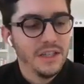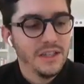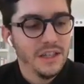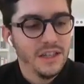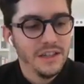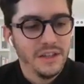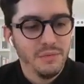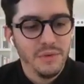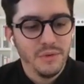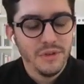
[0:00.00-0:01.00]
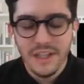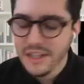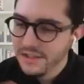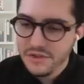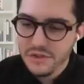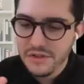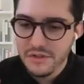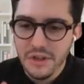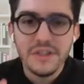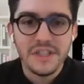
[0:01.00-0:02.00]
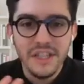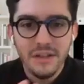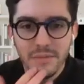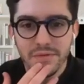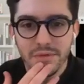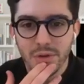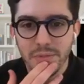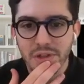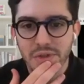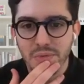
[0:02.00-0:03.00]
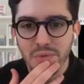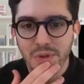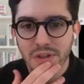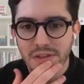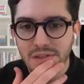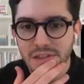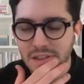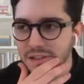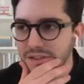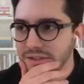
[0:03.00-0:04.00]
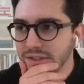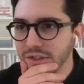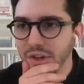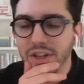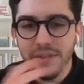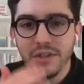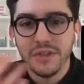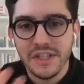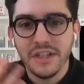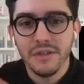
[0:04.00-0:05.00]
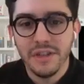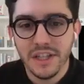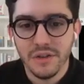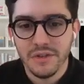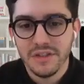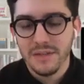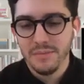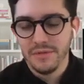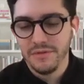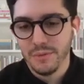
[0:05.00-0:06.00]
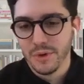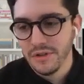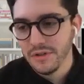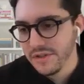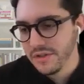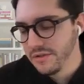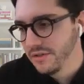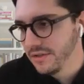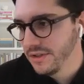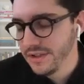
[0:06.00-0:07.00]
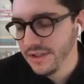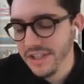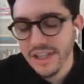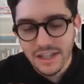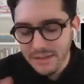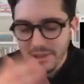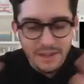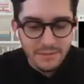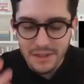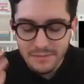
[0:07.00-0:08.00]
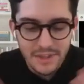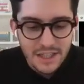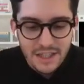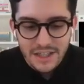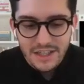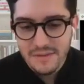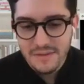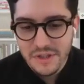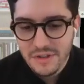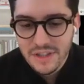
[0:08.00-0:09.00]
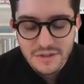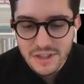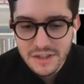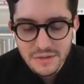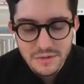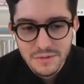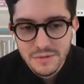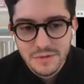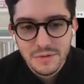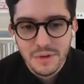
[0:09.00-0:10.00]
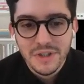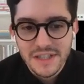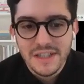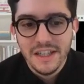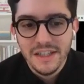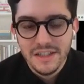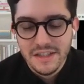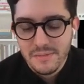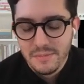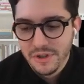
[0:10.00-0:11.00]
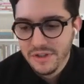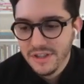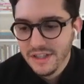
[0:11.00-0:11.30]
that we were like just not seeing before, because we were not even considering another type of world. So yeah, I mean, I guess I'm still like trying to understand this, but